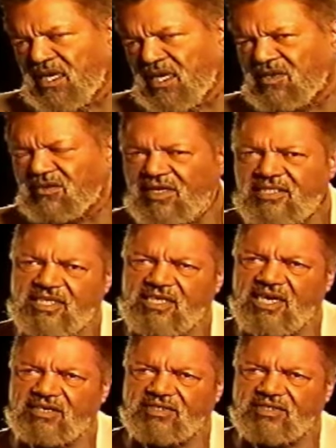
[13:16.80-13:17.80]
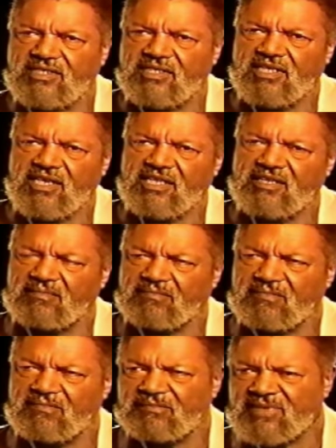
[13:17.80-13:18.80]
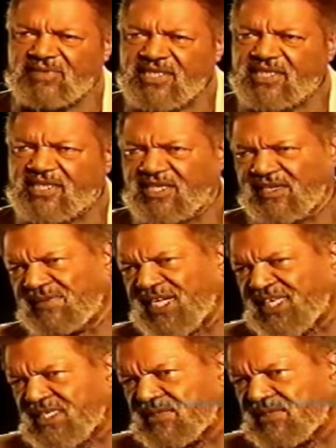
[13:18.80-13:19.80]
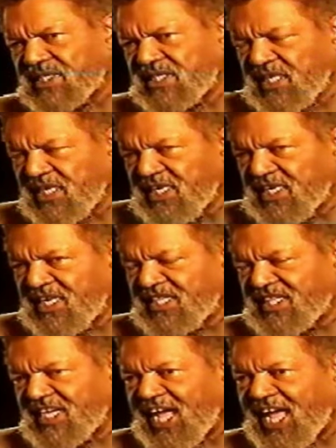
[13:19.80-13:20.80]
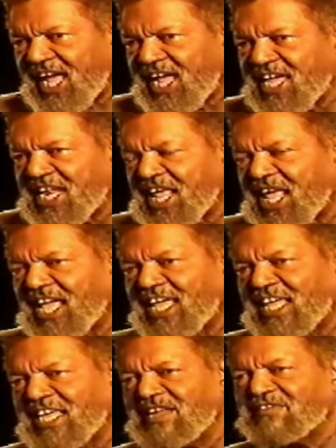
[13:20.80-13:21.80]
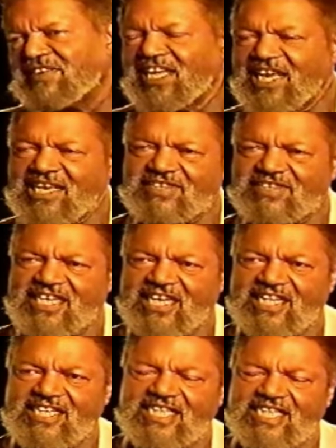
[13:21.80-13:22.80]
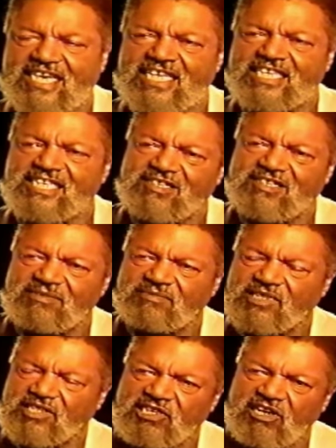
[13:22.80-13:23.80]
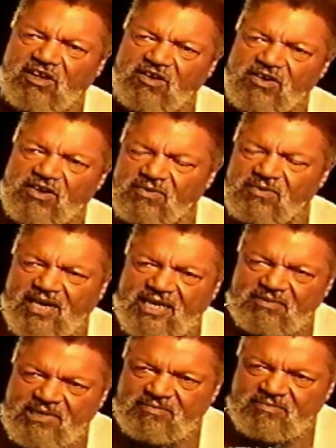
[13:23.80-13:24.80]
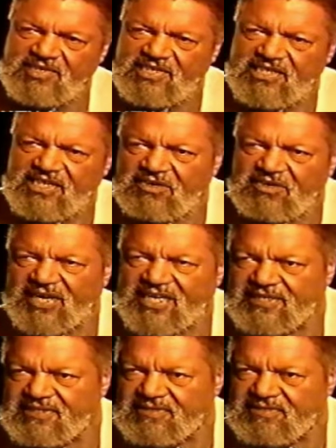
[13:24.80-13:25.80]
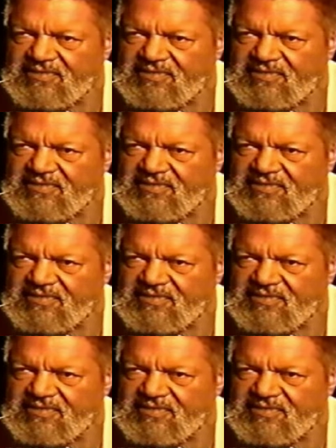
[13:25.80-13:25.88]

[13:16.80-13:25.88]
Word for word: across the country and media, mass media, that I had even advocated the indiscriminate slaughter of white babies in that cradle.